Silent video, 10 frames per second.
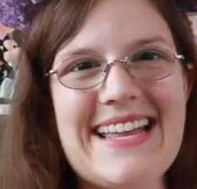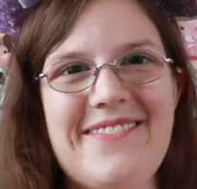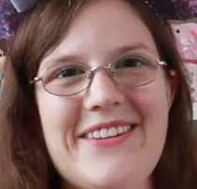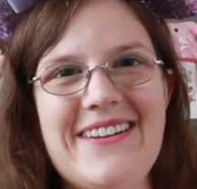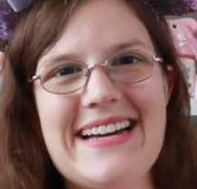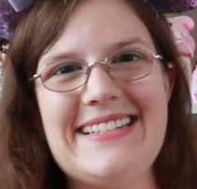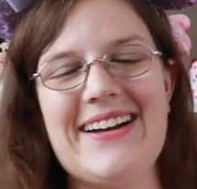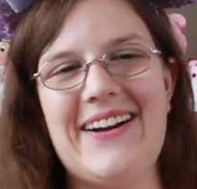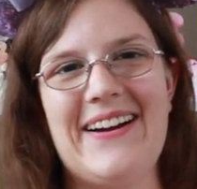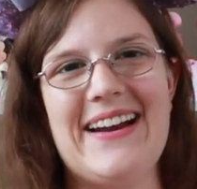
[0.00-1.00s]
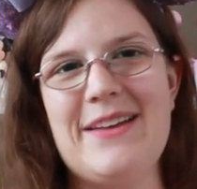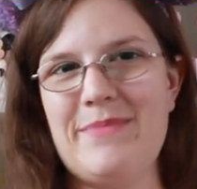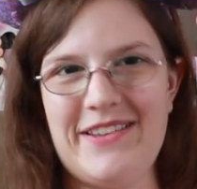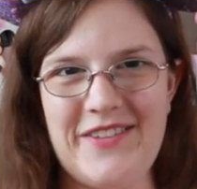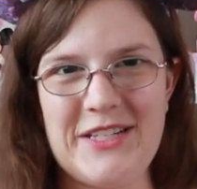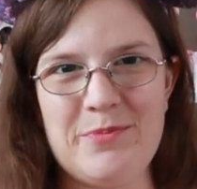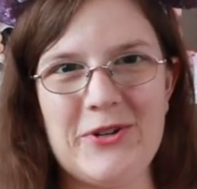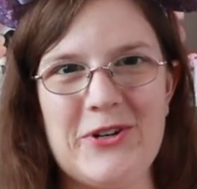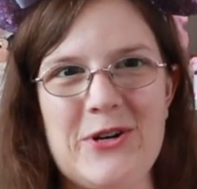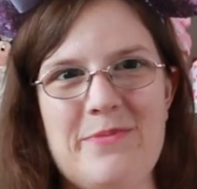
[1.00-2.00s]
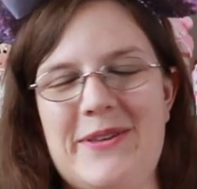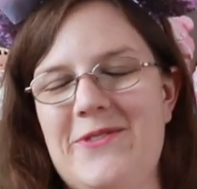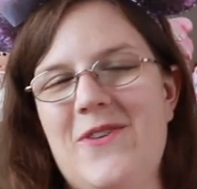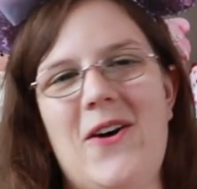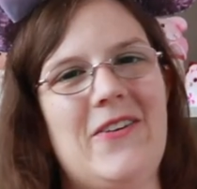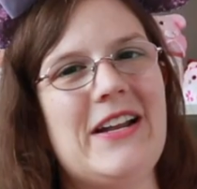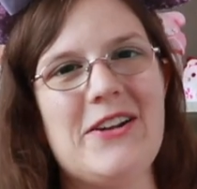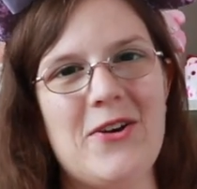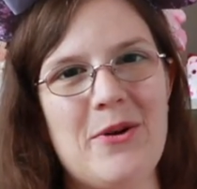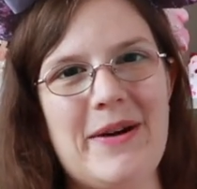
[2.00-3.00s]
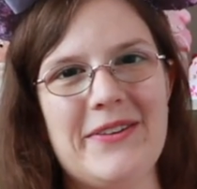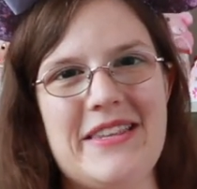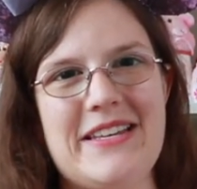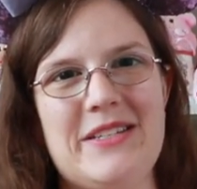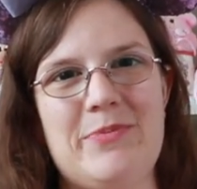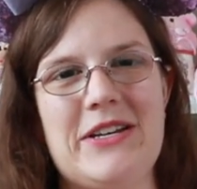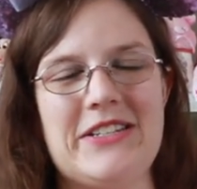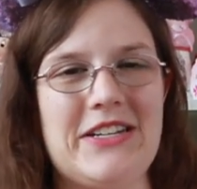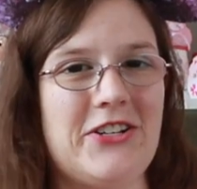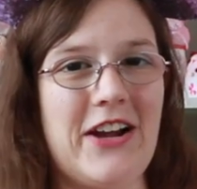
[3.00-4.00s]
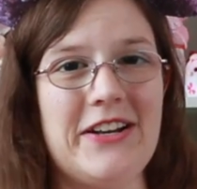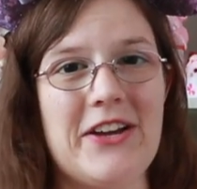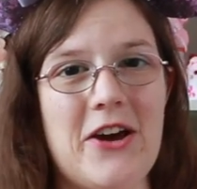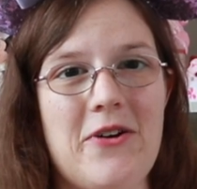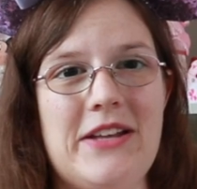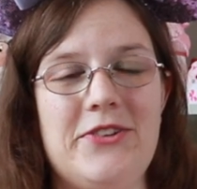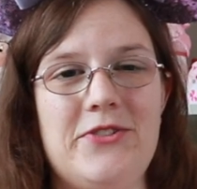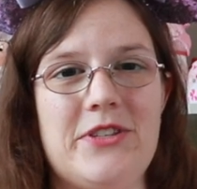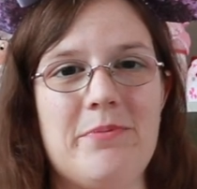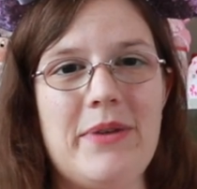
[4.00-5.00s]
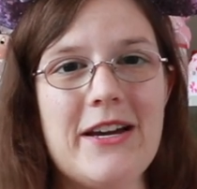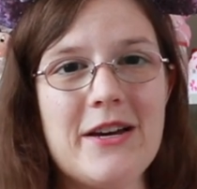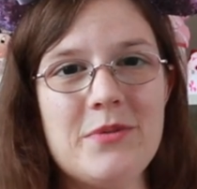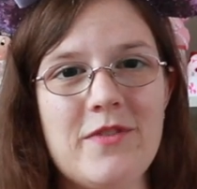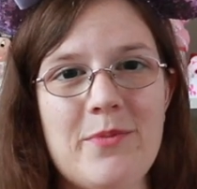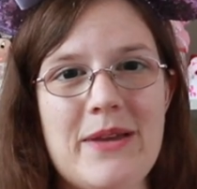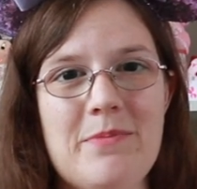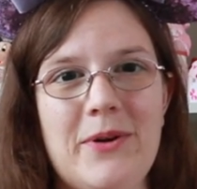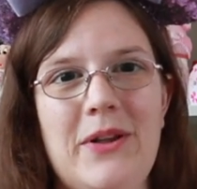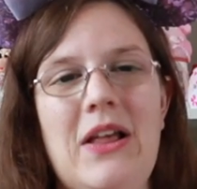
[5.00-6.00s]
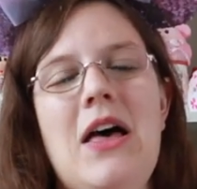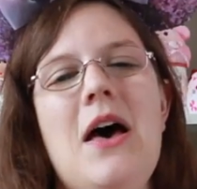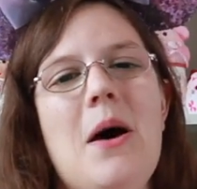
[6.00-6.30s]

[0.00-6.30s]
If you guys are in my Facebook group, you already know about these because I tried to go and do some pickups for people,